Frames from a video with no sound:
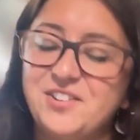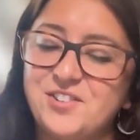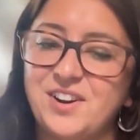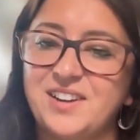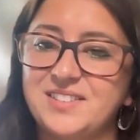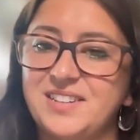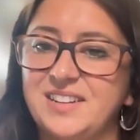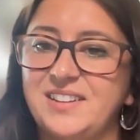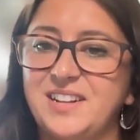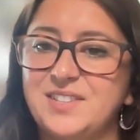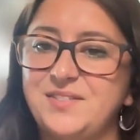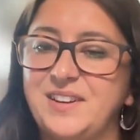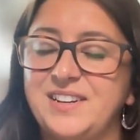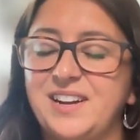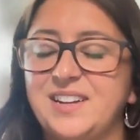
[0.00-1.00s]
Interesting.
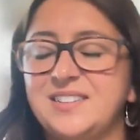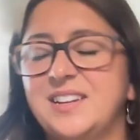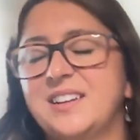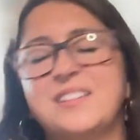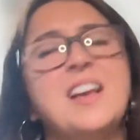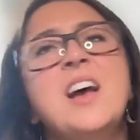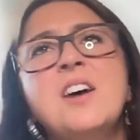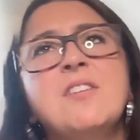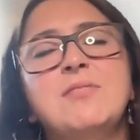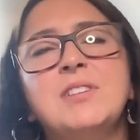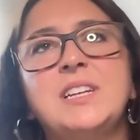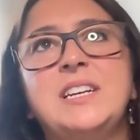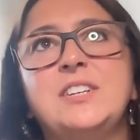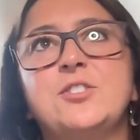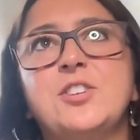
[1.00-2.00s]
That's fantastic.
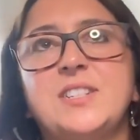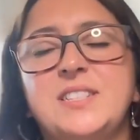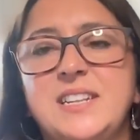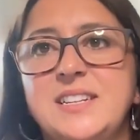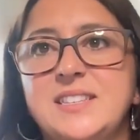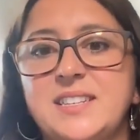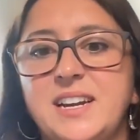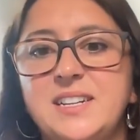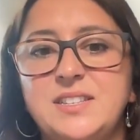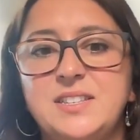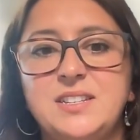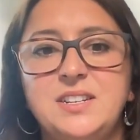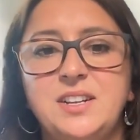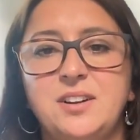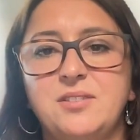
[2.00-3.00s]
Really interesting
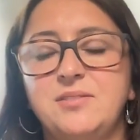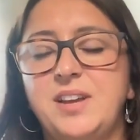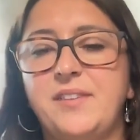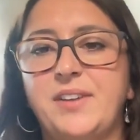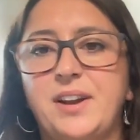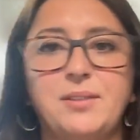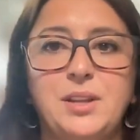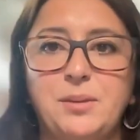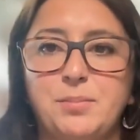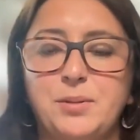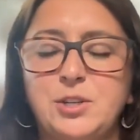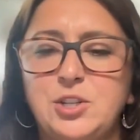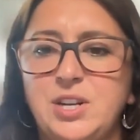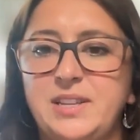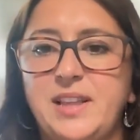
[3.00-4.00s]
insights, David. I really
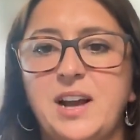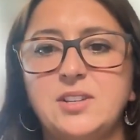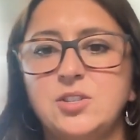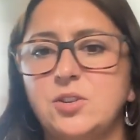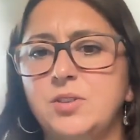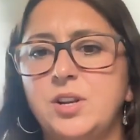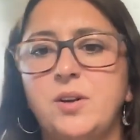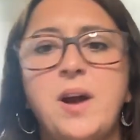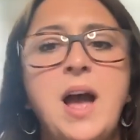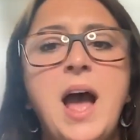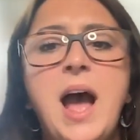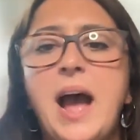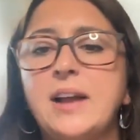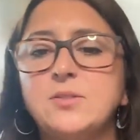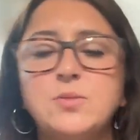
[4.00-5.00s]
appreciate that. So,
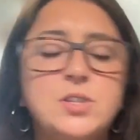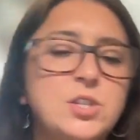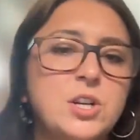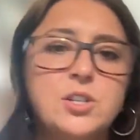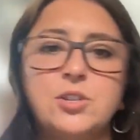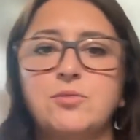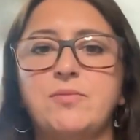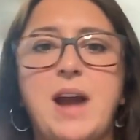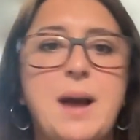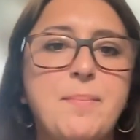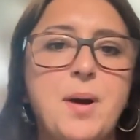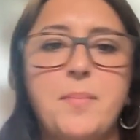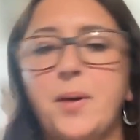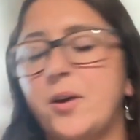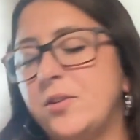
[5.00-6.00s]
as we start to
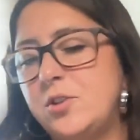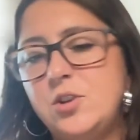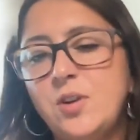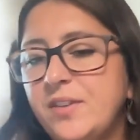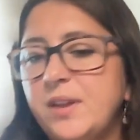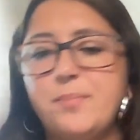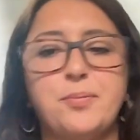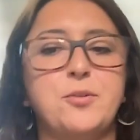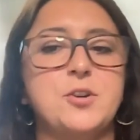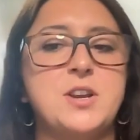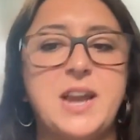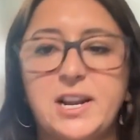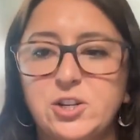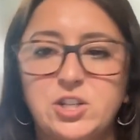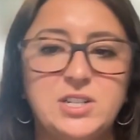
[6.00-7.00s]
wrap up, do you have any
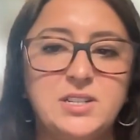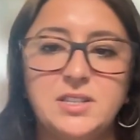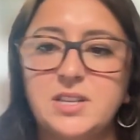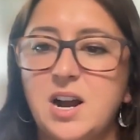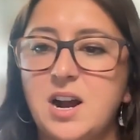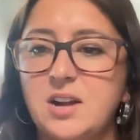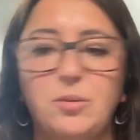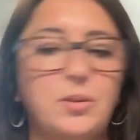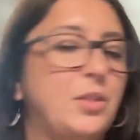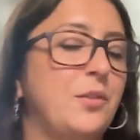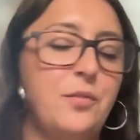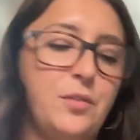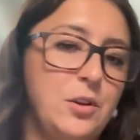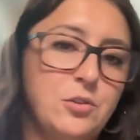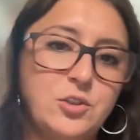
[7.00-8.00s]
predictions on what the
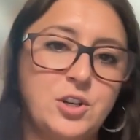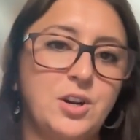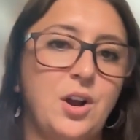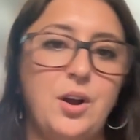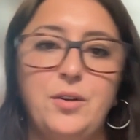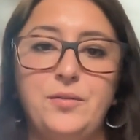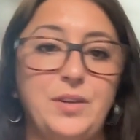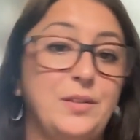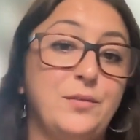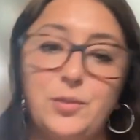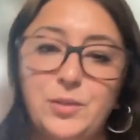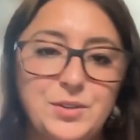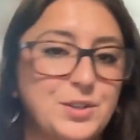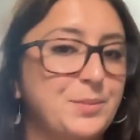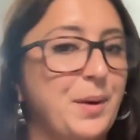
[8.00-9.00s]
future of
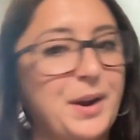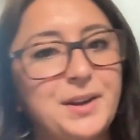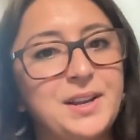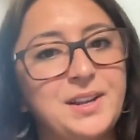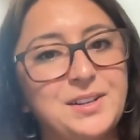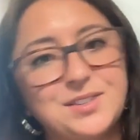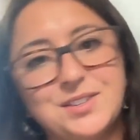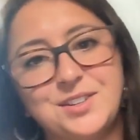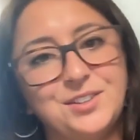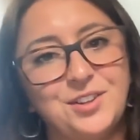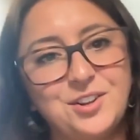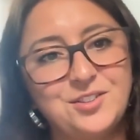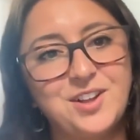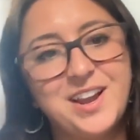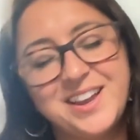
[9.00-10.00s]
influencer marketing is going to
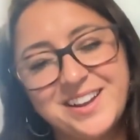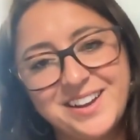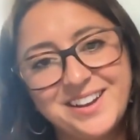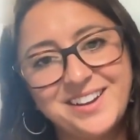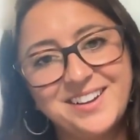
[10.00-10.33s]
look like?